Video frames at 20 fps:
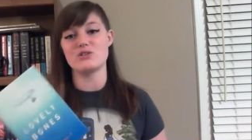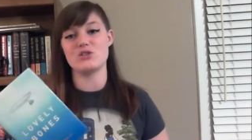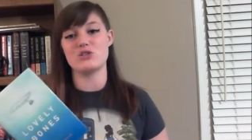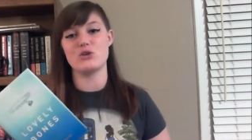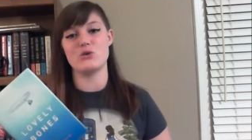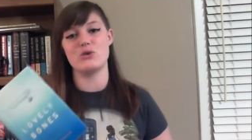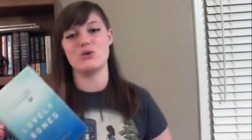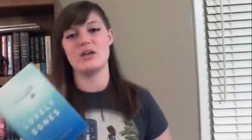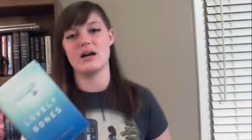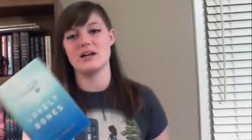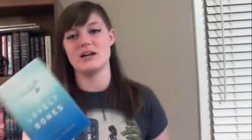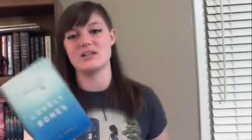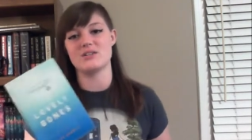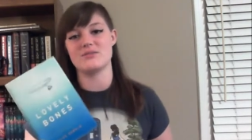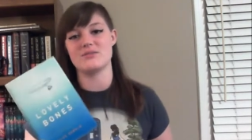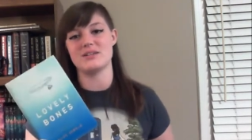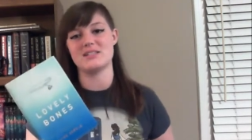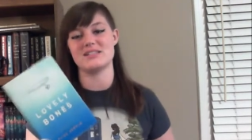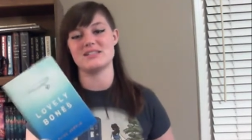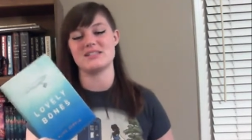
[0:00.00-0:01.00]
too young to
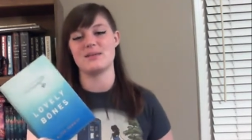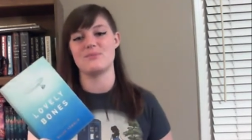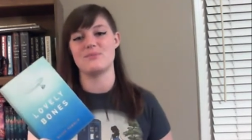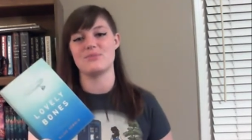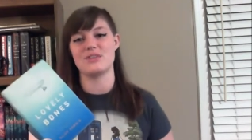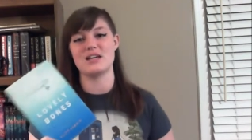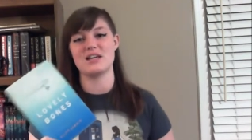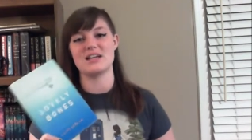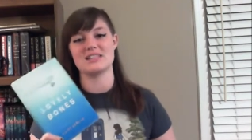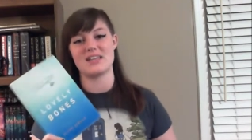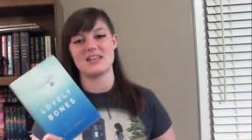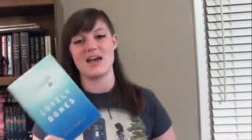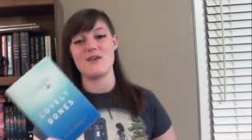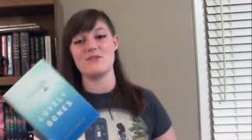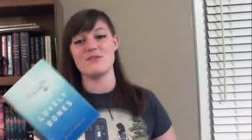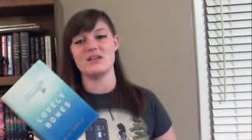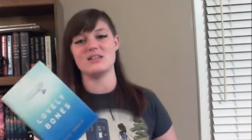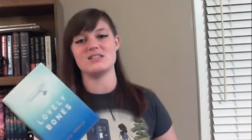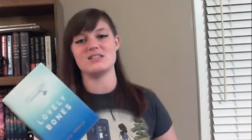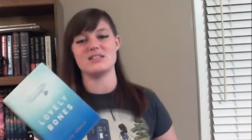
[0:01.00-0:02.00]
read something as
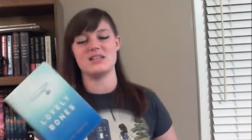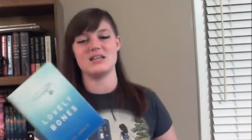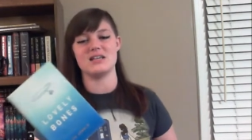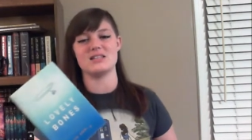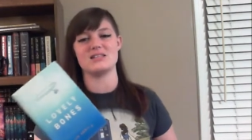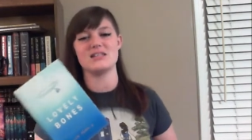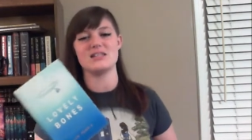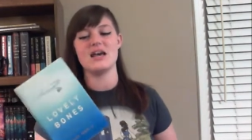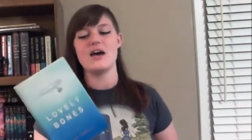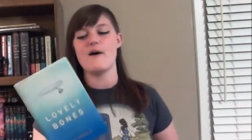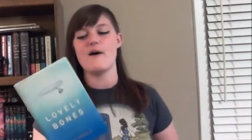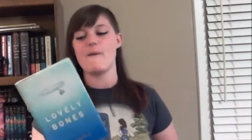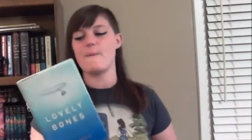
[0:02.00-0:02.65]
heavy as this,